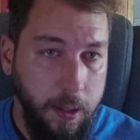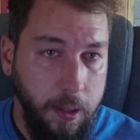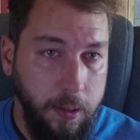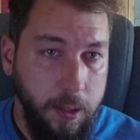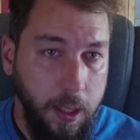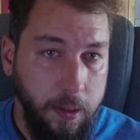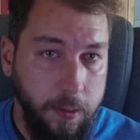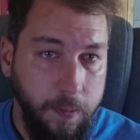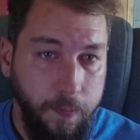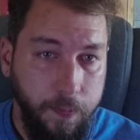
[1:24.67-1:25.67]
in the end,
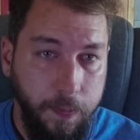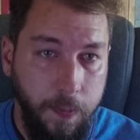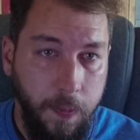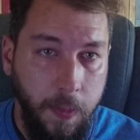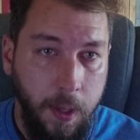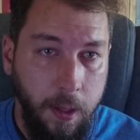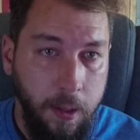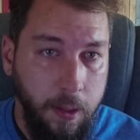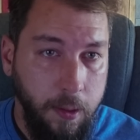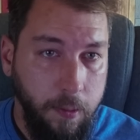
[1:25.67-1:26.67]

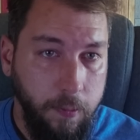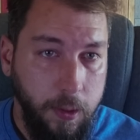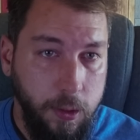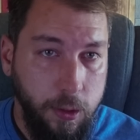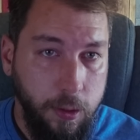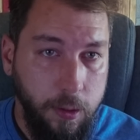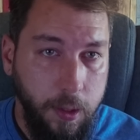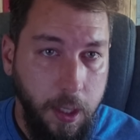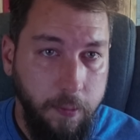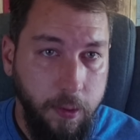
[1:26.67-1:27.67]
which
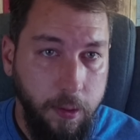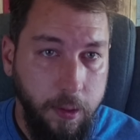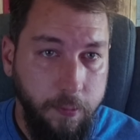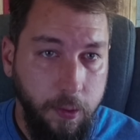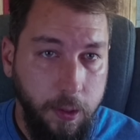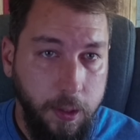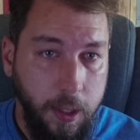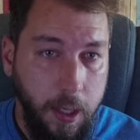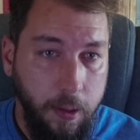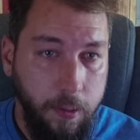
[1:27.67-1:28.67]
I will revert
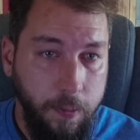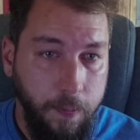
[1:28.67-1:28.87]
now